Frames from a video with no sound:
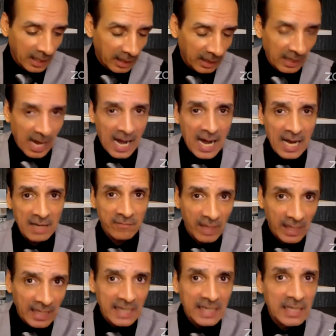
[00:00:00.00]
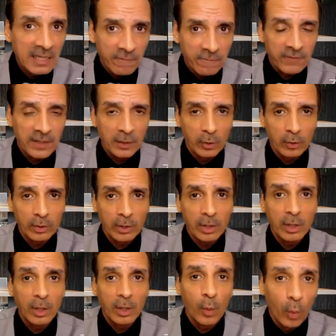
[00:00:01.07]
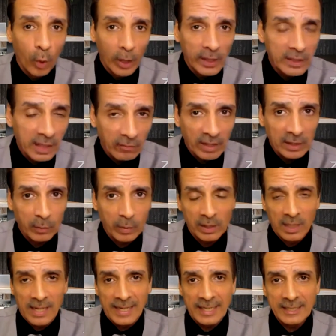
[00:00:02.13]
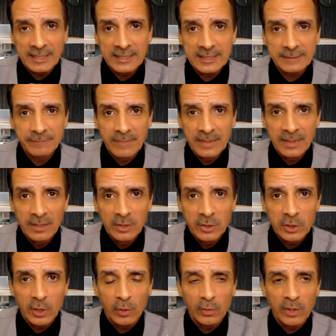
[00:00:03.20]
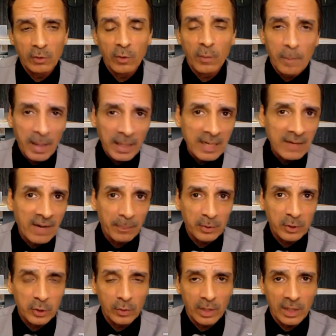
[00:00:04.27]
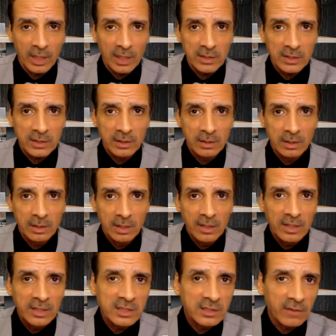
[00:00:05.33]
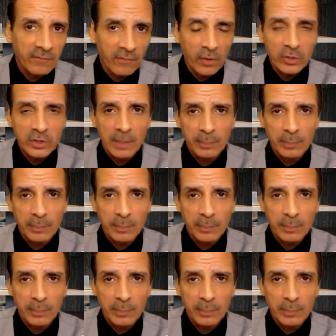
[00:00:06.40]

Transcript: live in the field, working directly with clients. So there are many of opportunities. This is the first